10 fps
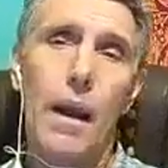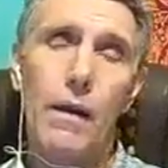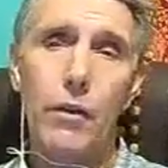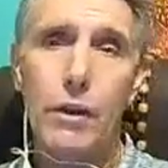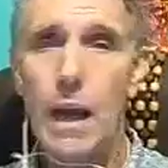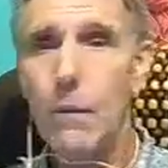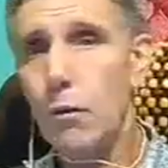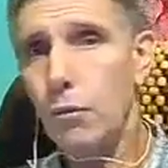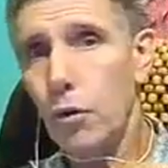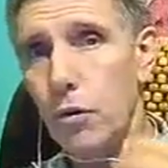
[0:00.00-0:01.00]
every time
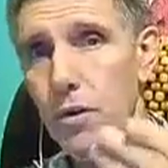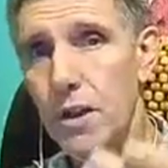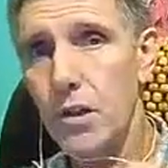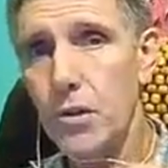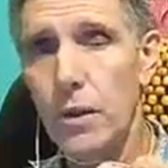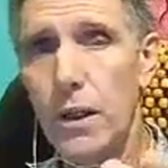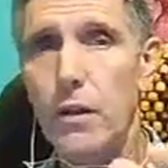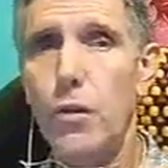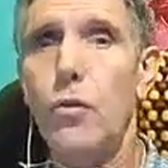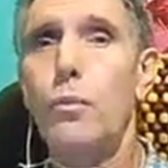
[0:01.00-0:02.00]
you produce insulin,